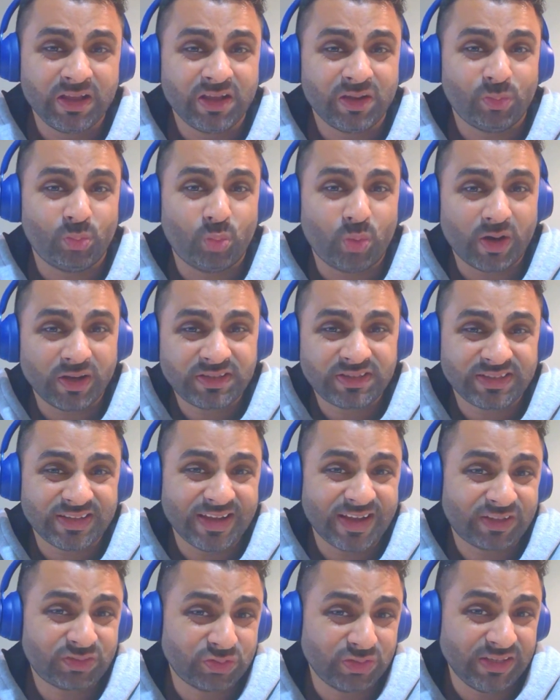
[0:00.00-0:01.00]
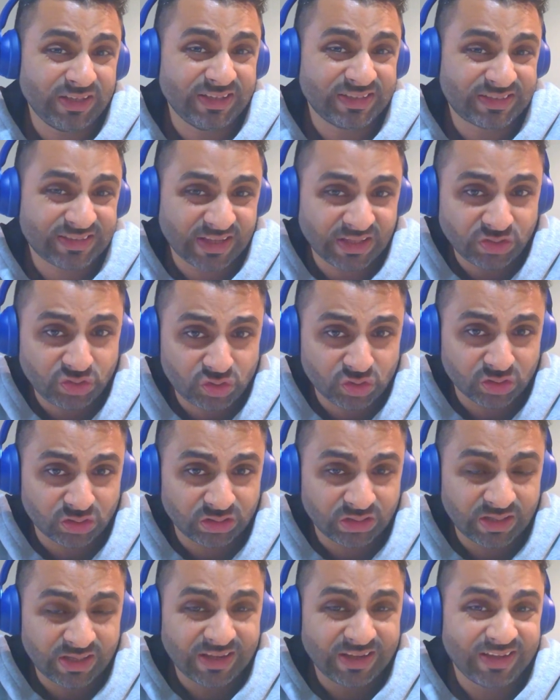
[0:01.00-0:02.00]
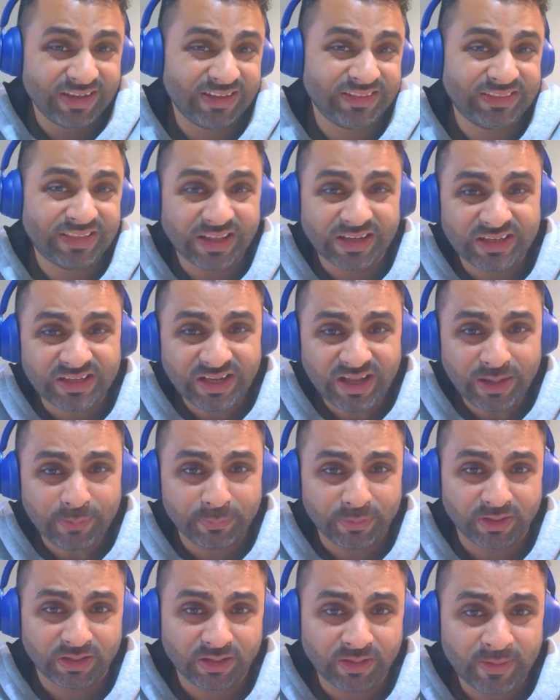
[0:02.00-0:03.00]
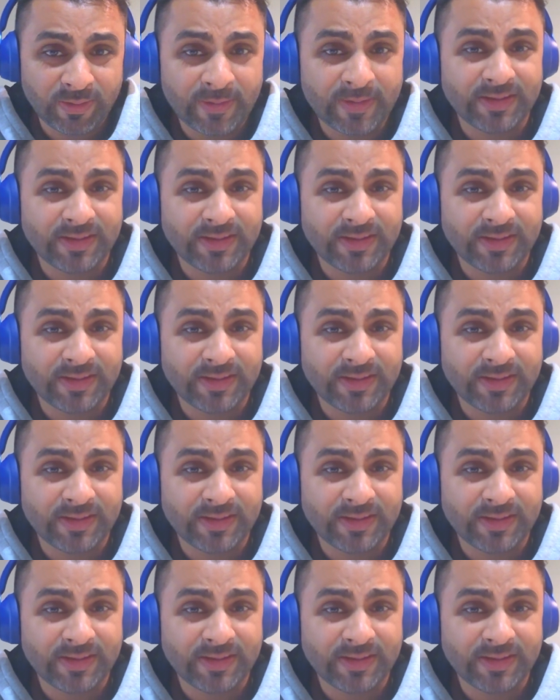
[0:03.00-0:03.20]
what's actually essential in that topic.